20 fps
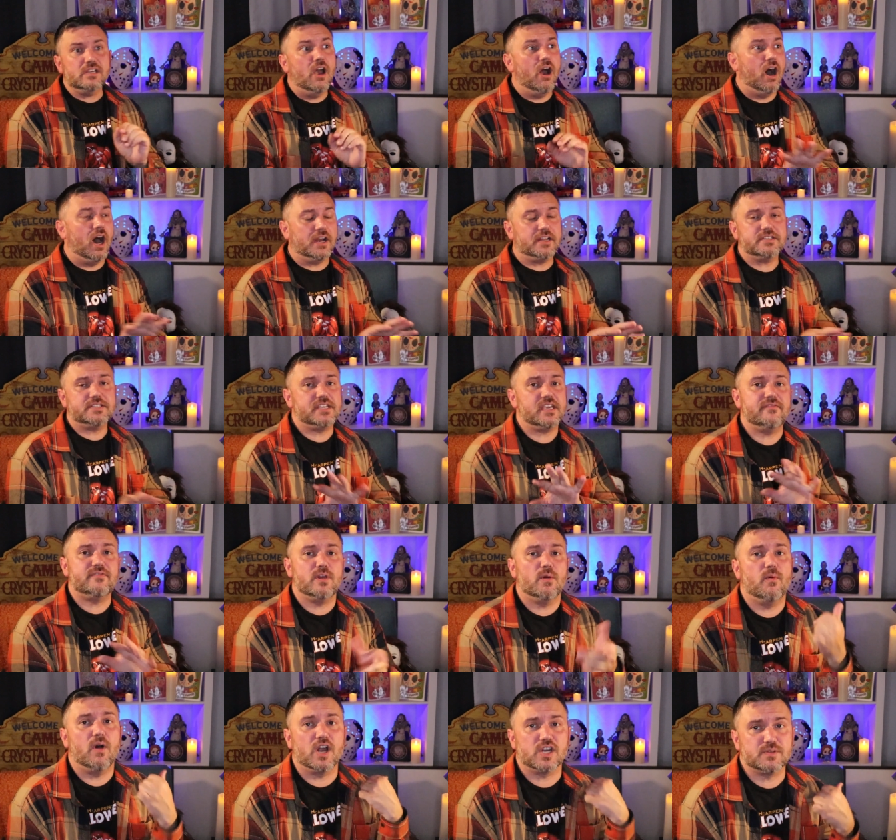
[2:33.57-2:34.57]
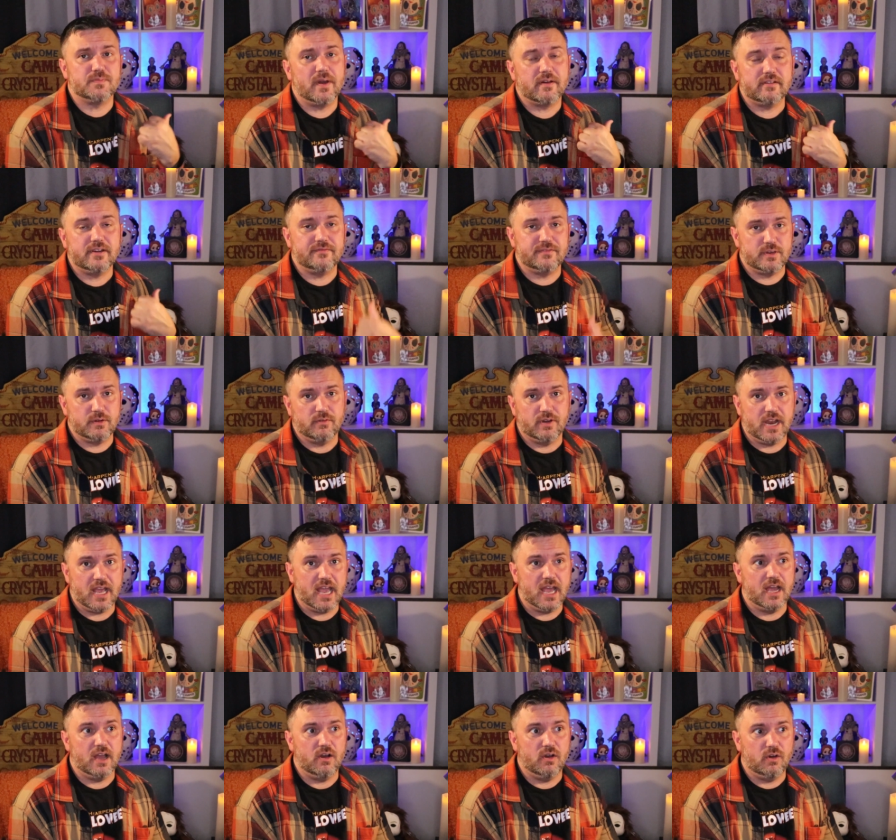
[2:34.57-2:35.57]
Honestly, if you watch my review on
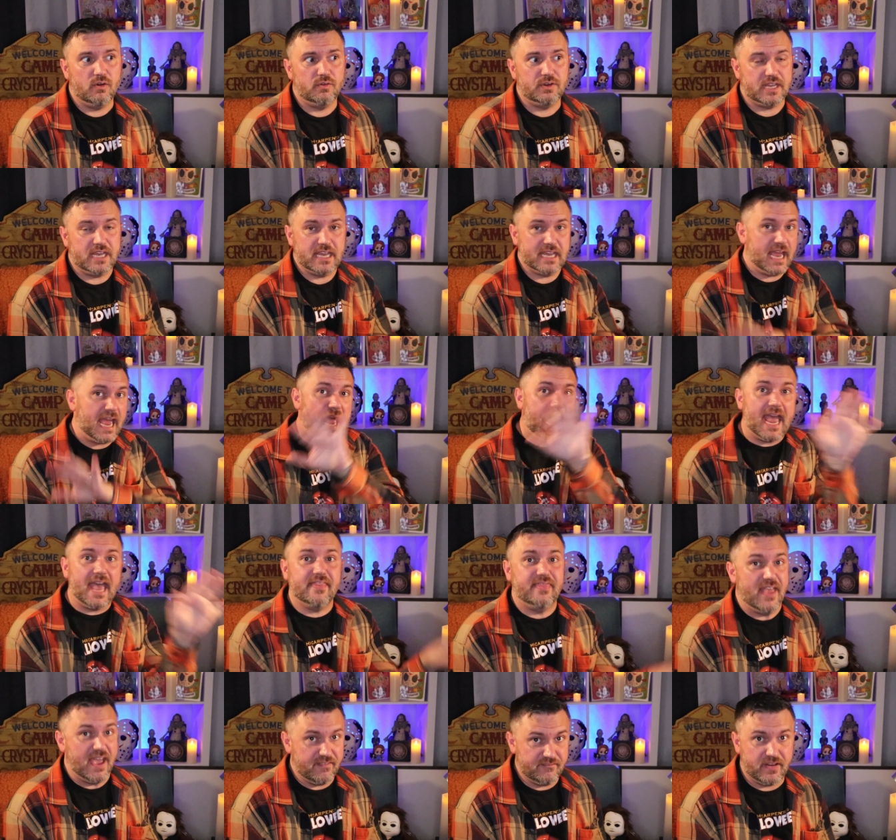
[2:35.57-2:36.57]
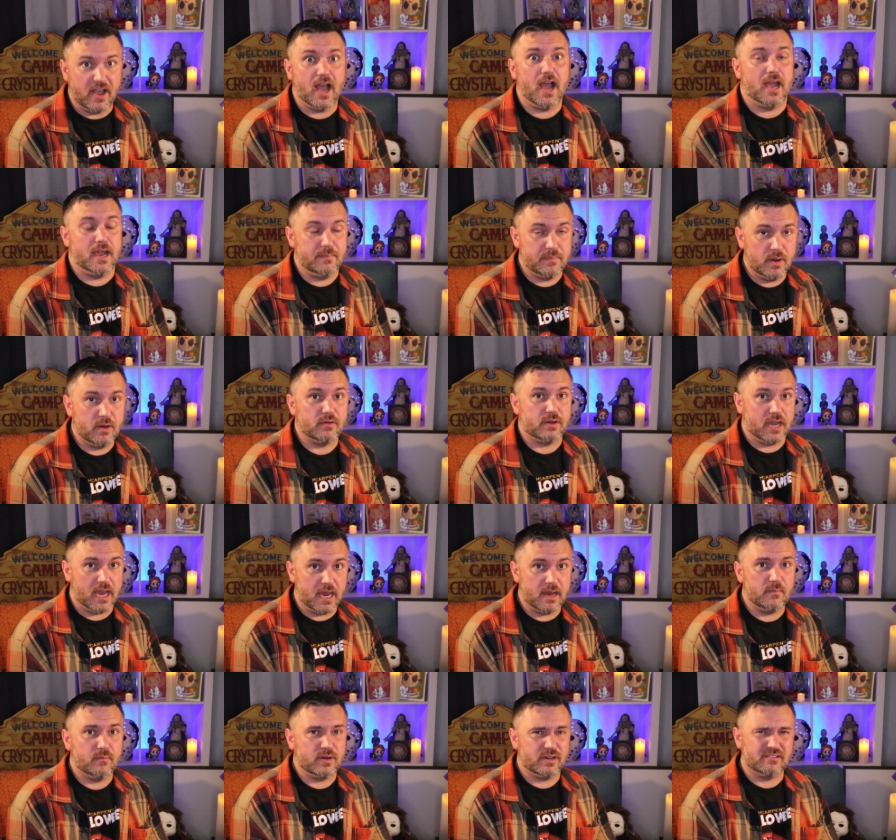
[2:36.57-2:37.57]
Held, it had that vibe,
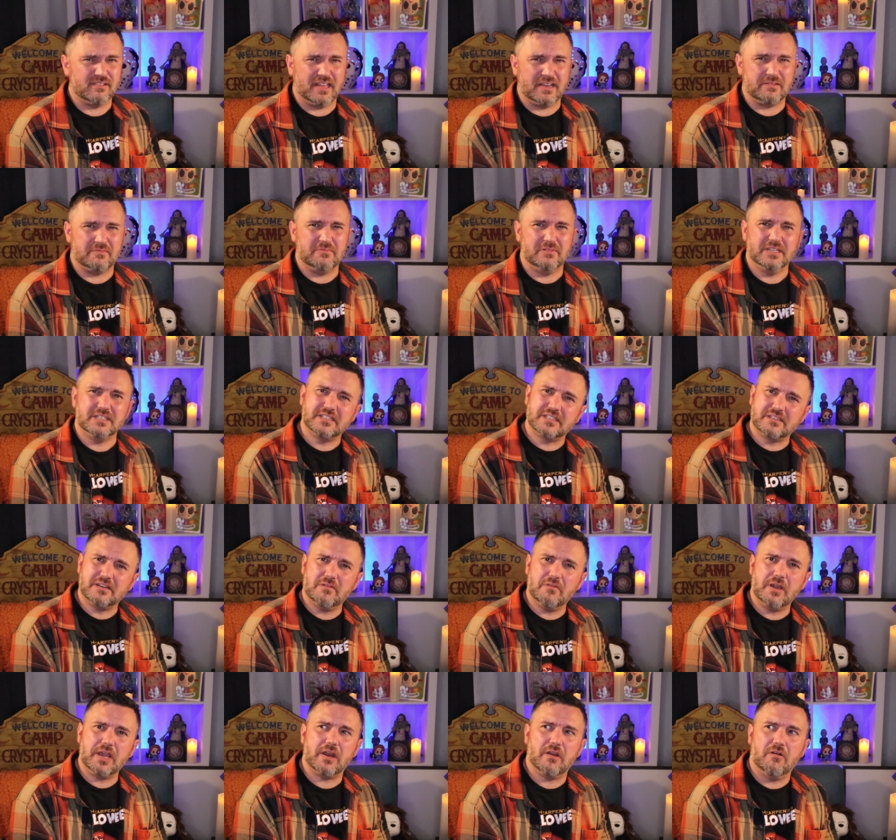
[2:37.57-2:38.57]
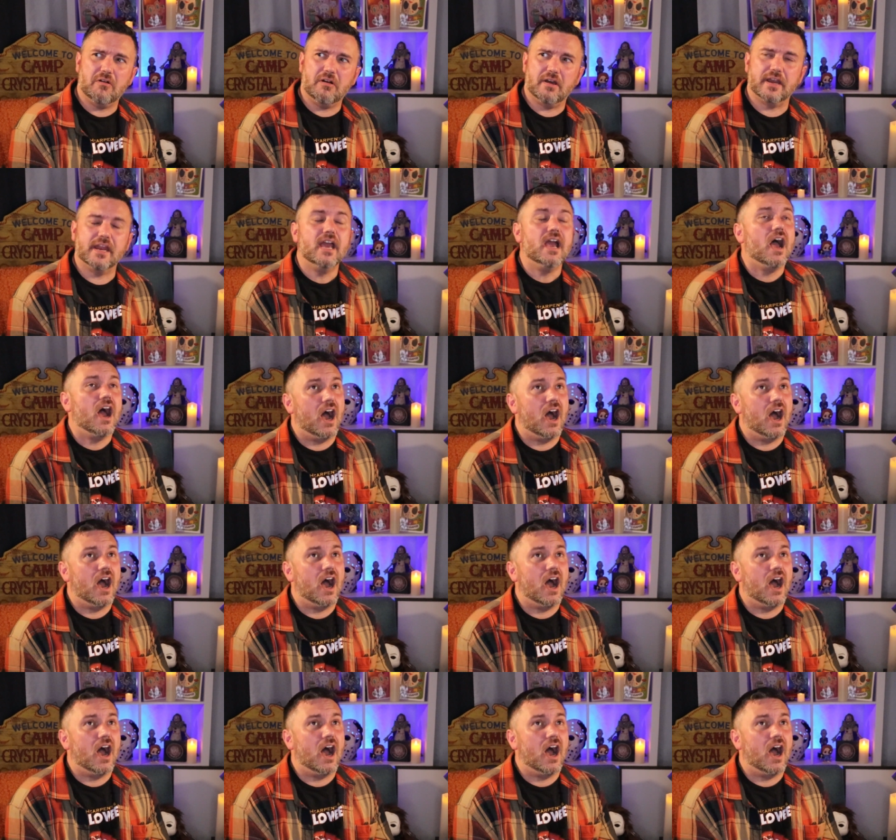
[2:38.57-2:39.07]
okay? Where you're like, what's going on?